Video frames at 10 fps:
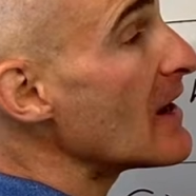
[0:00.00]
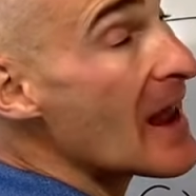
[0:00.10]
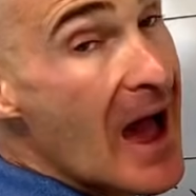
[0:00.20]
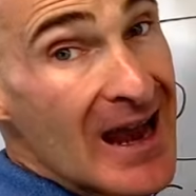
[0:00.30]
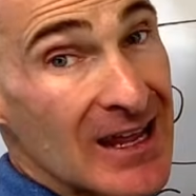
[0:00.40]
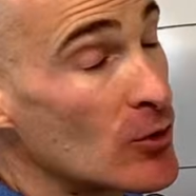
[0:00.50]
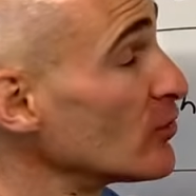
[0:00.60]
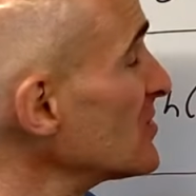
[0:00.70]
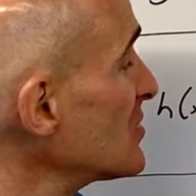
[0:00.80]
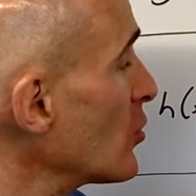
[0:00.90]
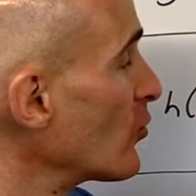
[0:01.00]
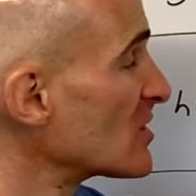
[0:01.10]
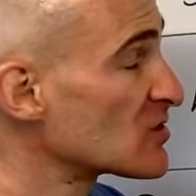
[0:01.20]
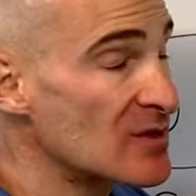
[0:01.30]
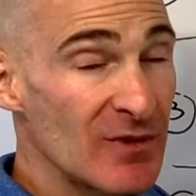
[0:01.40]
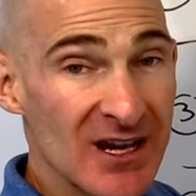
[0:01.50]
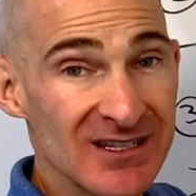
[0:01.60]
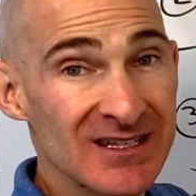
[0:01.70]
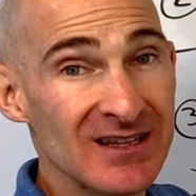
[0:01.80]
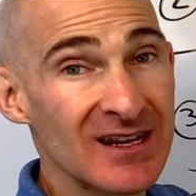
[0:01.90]
not equal to 0,
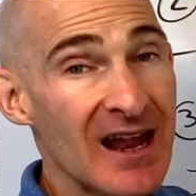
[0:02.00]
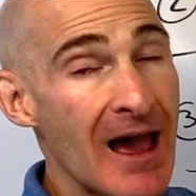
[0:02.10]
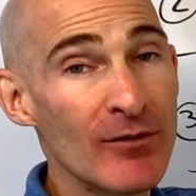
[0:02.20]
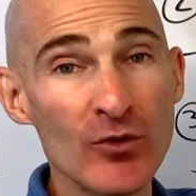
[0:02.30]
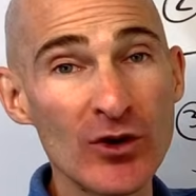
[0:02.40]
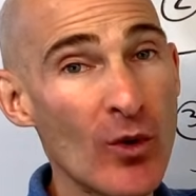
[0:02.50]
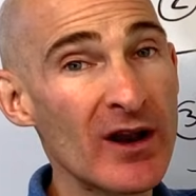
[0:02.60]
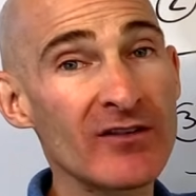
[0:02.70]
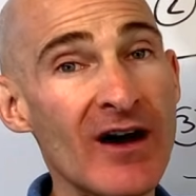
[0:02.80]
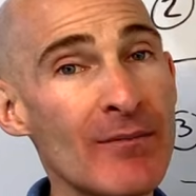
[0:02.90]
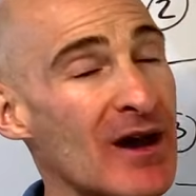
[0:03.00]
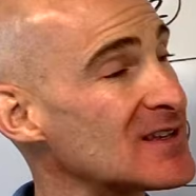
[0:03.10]
because it's in the denominator, we don't want to divide by